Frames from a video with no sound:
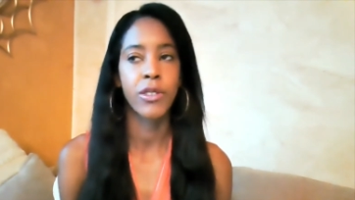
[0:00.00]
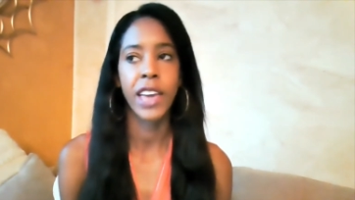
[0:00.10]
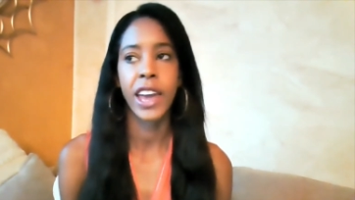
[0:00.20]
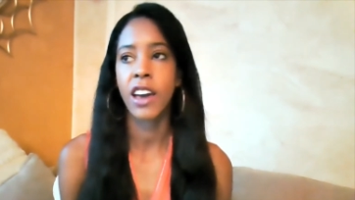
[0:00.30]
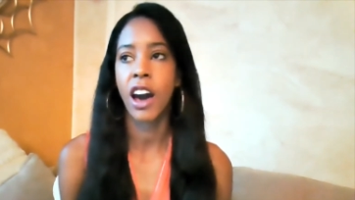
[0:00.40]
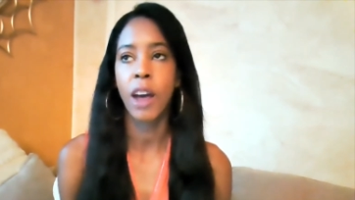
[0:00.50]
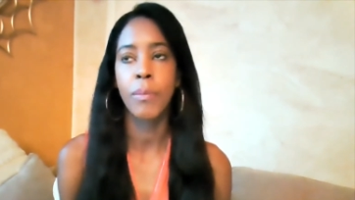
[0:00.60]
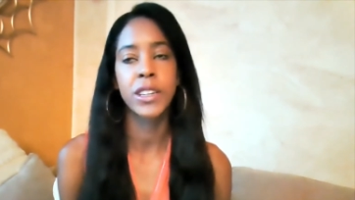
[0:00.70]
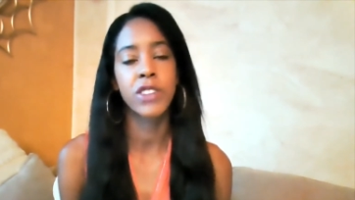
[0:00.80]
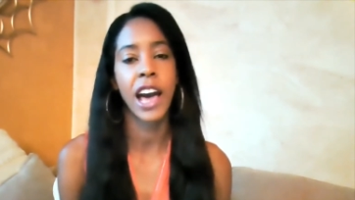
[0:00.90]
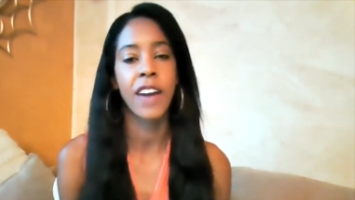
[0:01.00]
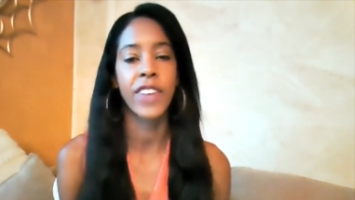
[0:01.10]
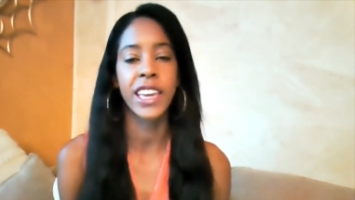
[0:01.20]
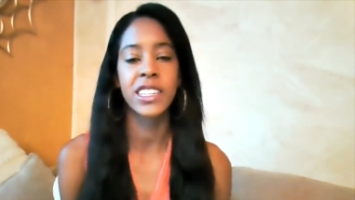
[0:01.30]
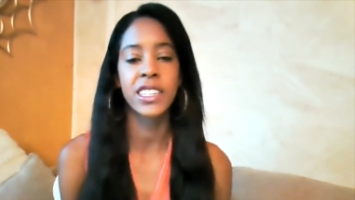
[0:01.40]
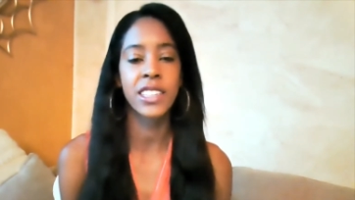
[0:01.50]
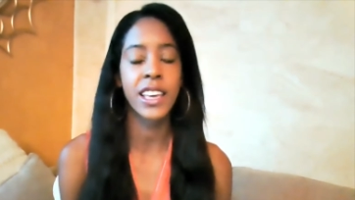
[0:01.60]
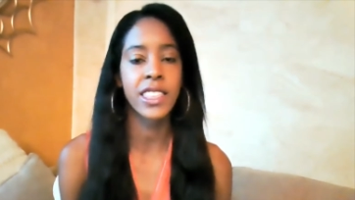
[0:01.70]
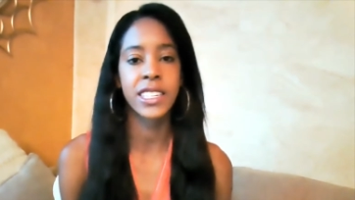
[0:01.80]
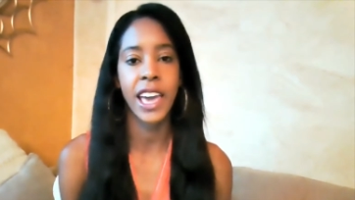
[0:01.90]
getting caught up in traffic and just
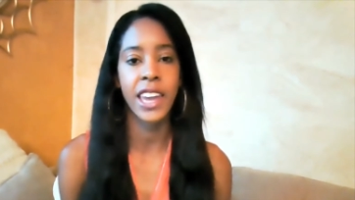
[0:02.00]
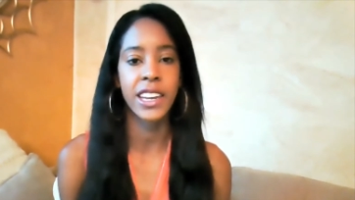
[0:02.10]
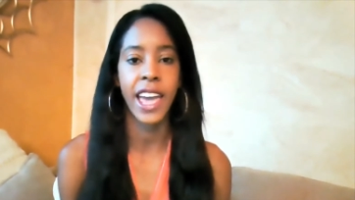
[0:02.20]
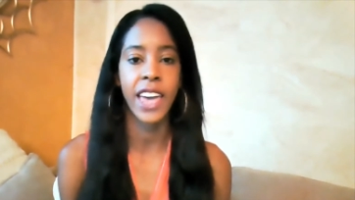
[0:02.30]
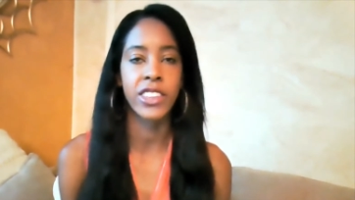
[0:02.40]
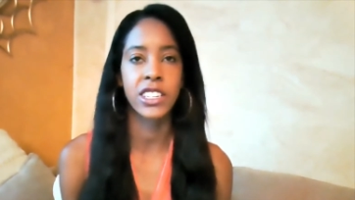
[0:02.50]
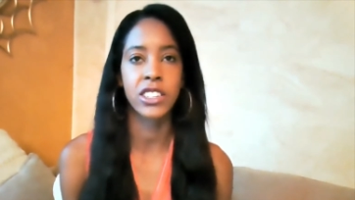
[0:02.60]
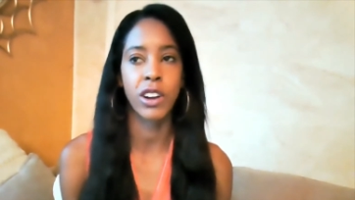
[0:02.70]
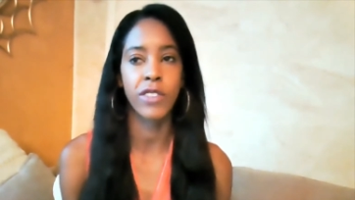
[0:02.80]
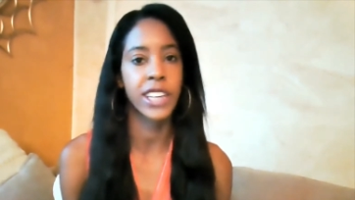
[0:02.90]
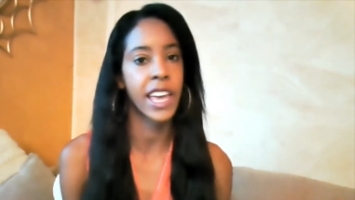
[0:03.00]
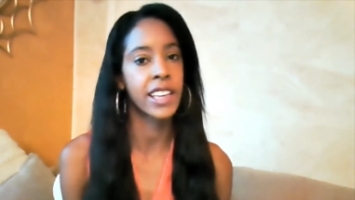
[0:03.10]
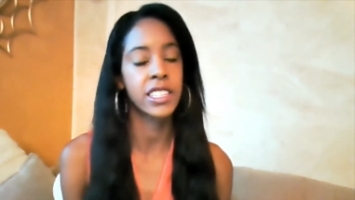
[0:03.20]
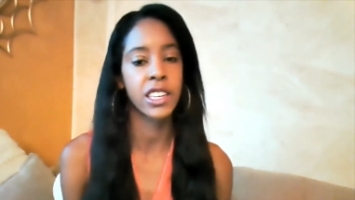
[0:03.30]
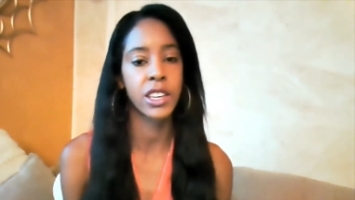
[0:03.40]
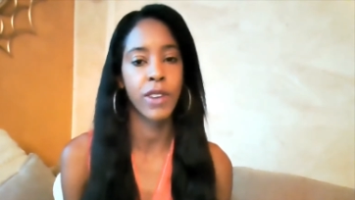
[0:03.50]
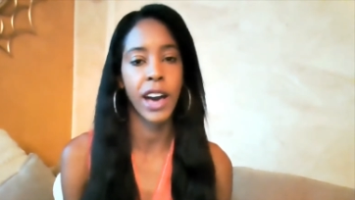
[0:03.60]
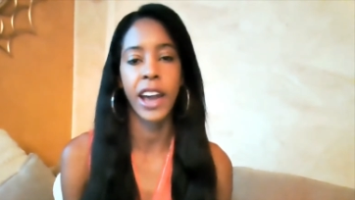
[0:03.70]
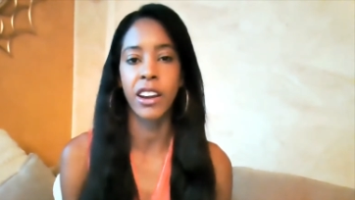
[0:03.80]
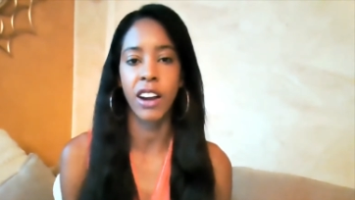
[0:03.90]
like the day-to-day that just sort of takes you
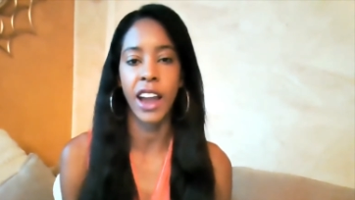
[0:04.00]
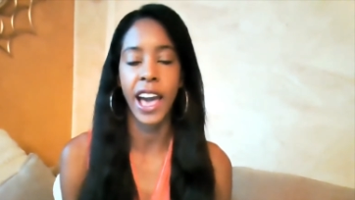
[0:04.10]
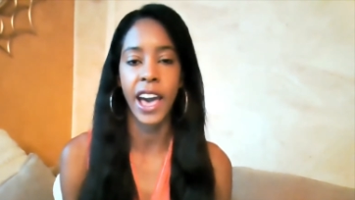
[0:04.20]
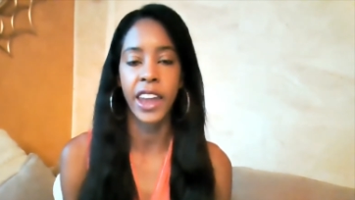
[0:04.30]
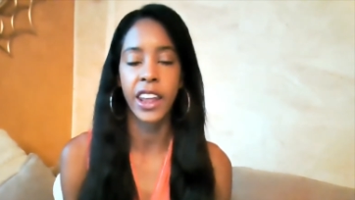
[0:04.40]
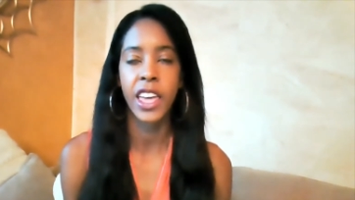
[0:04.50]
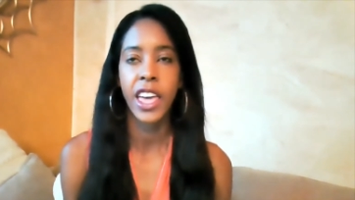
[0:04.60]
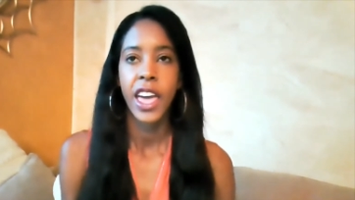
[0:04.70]
out of your head.